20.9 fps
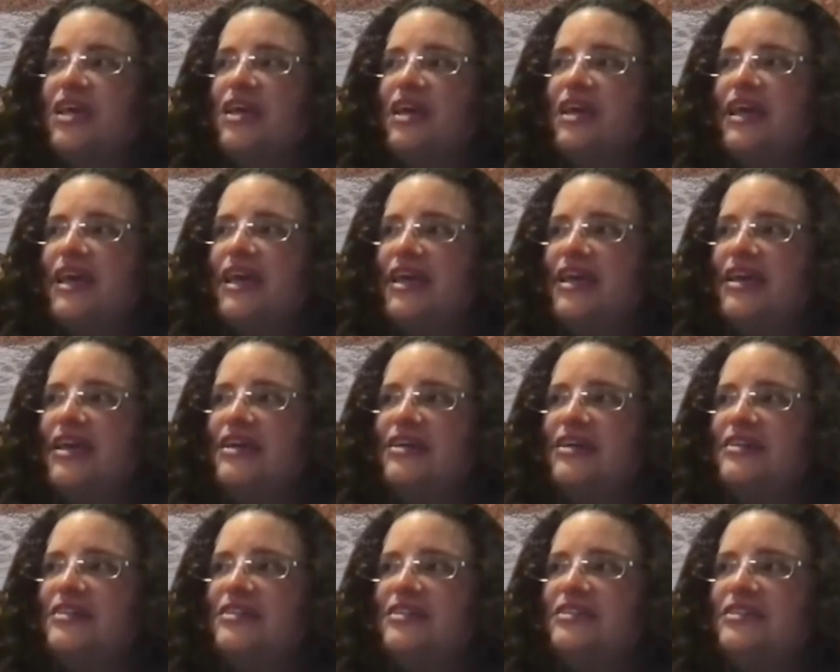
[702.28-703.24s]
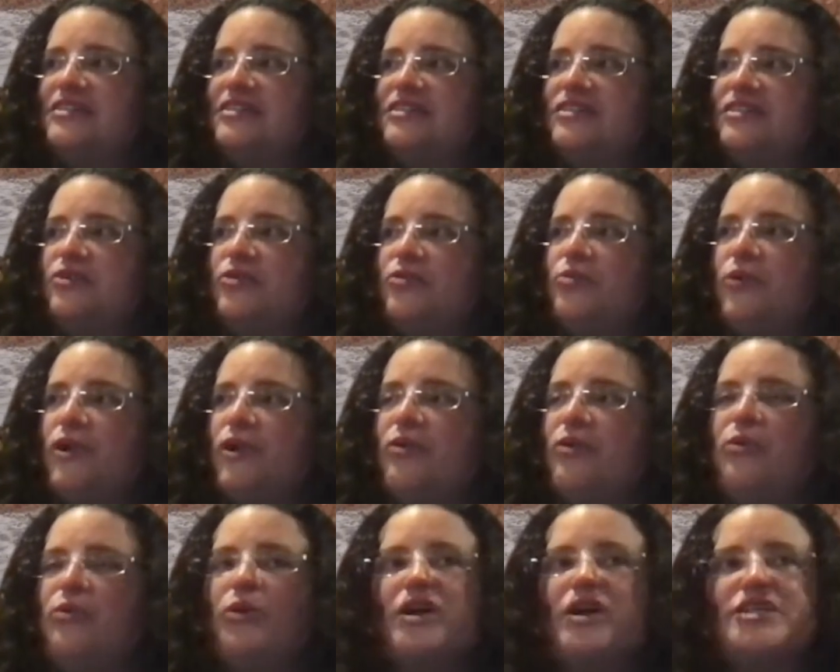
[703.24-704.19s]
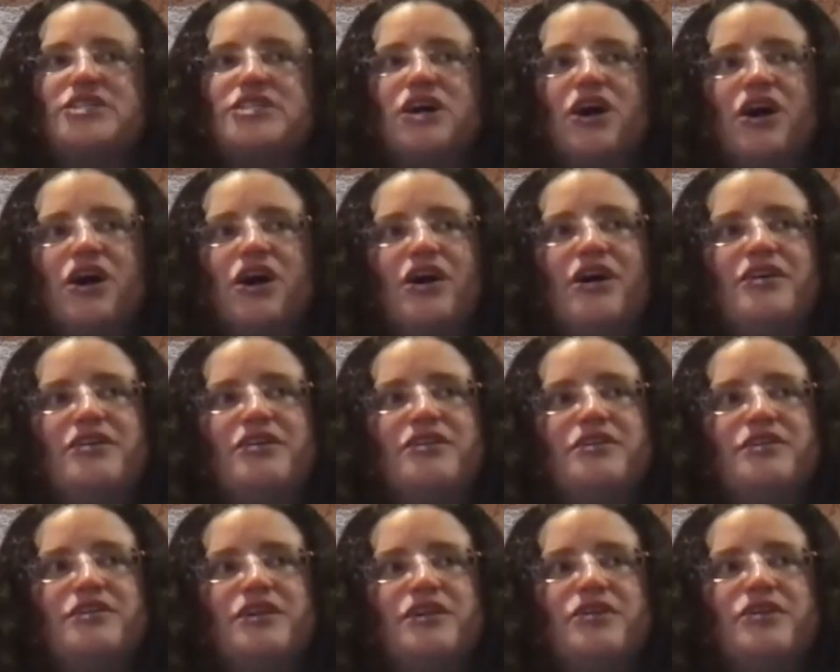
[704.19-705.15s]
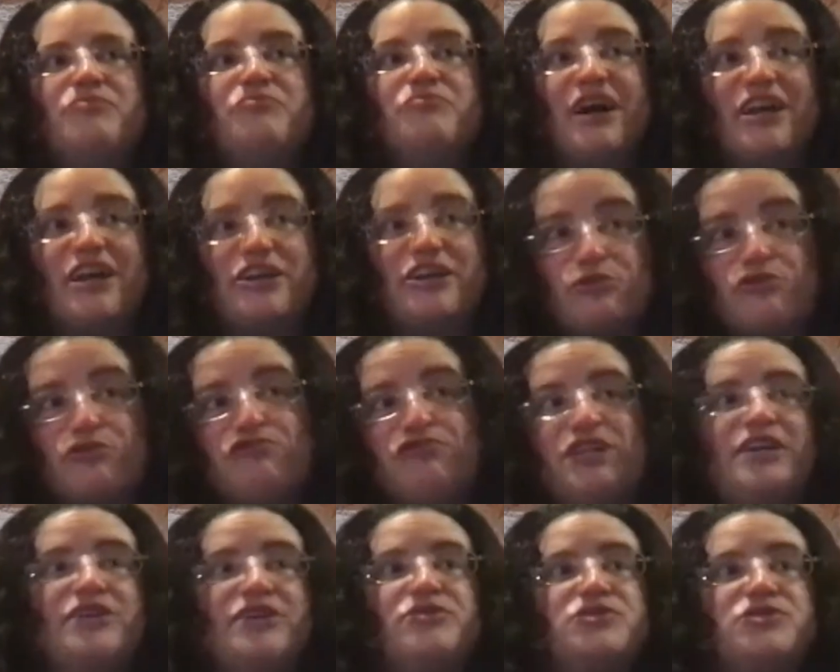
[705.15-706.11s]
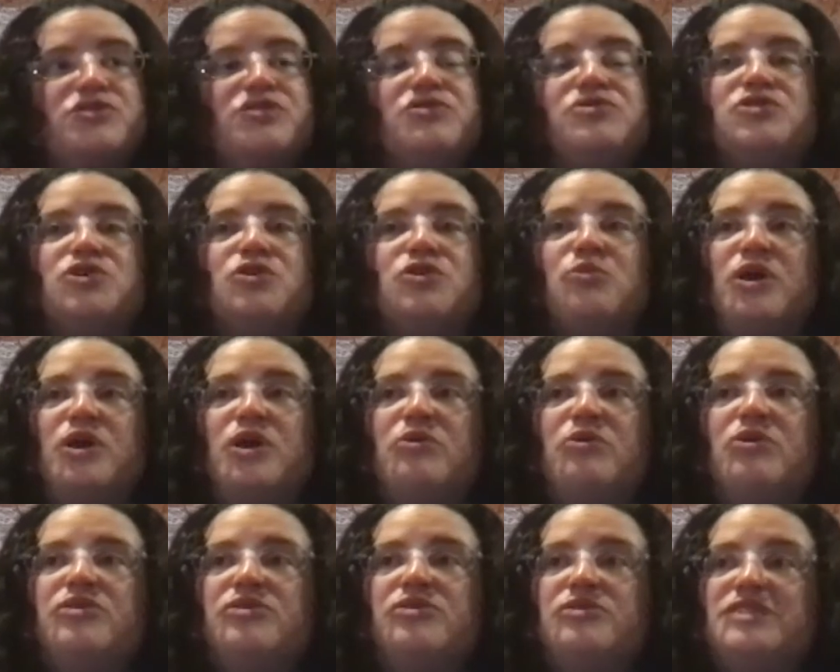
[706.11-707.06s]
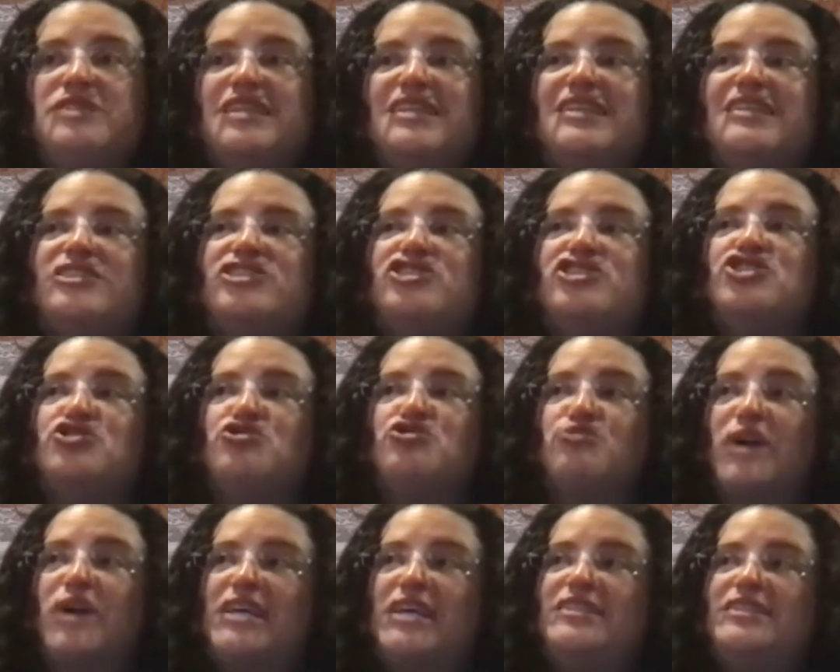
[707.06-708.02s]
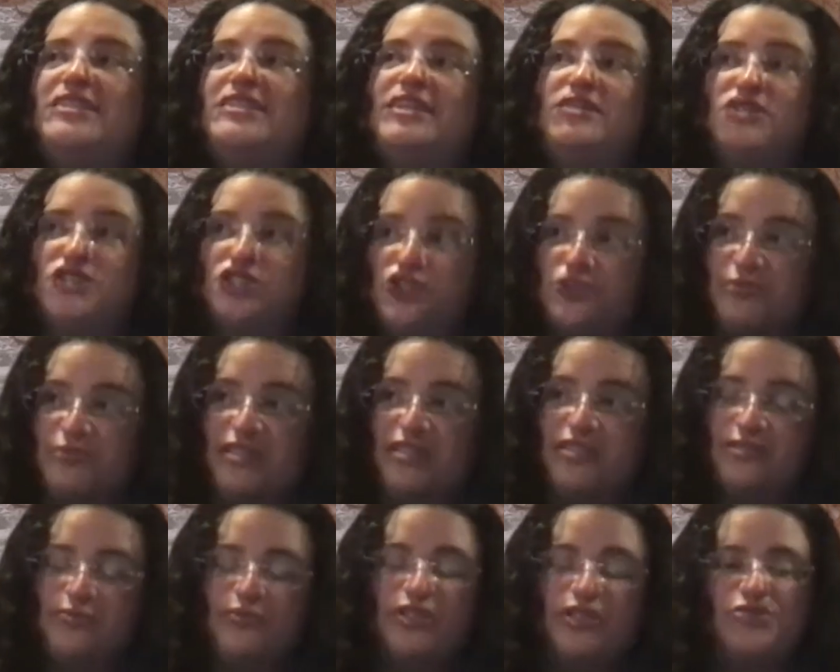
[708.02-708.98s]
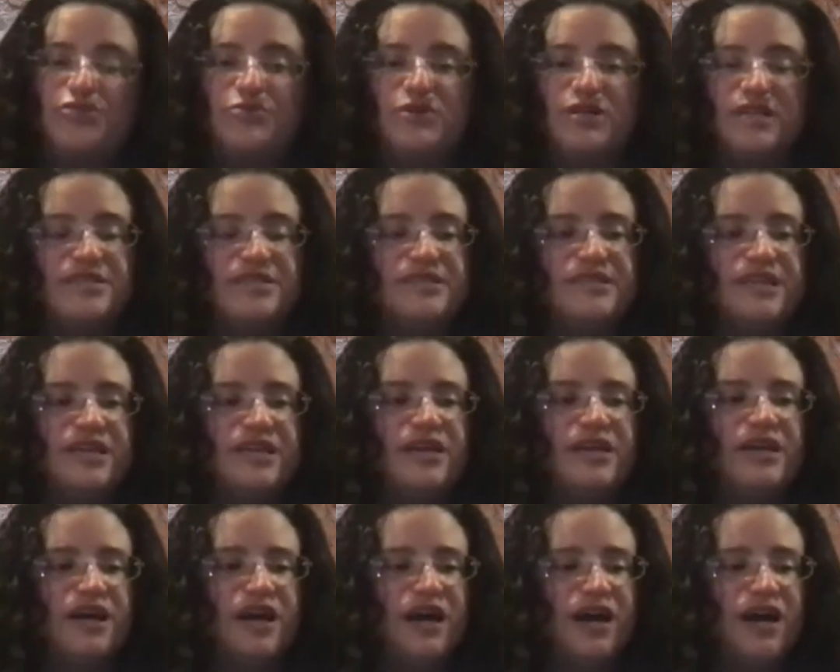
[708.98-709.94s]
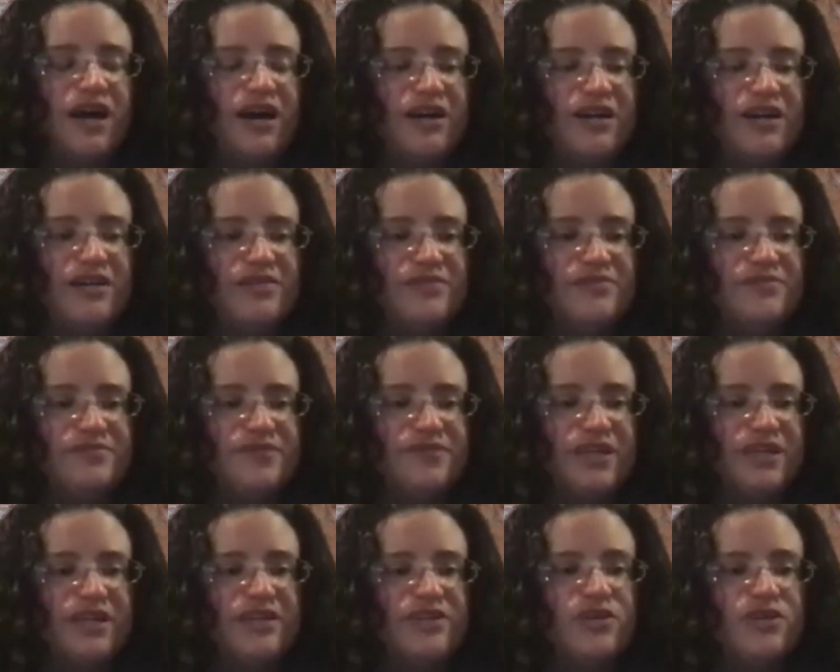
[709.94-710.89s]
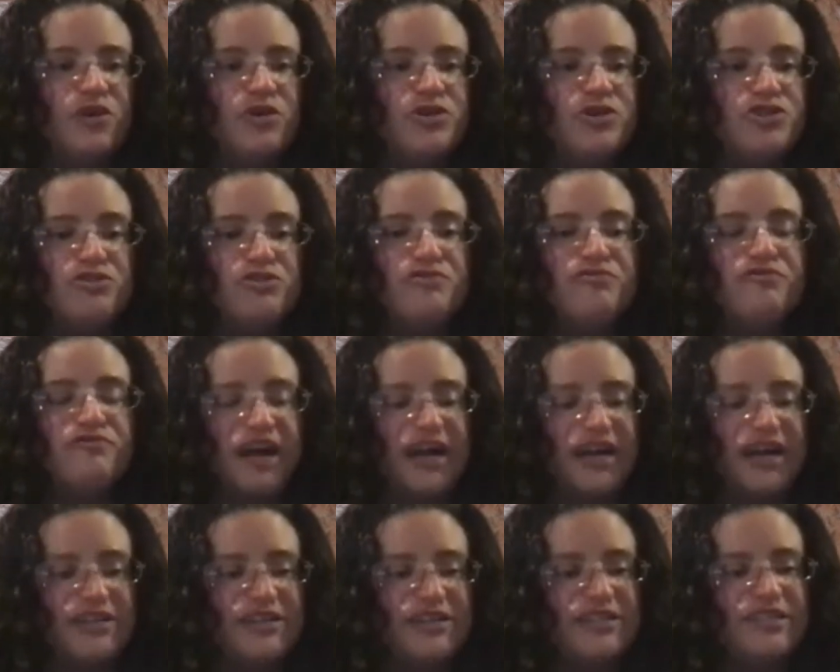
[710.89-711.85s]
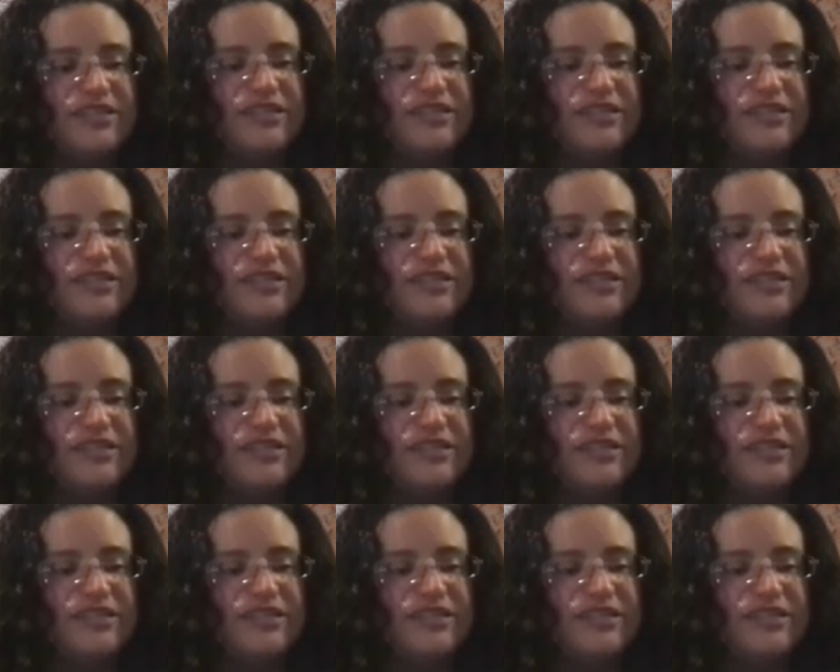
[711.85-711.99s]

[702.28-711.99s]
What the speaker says: And we worked on microflares. So we were using the TRACE instrument, which was an ultraviolet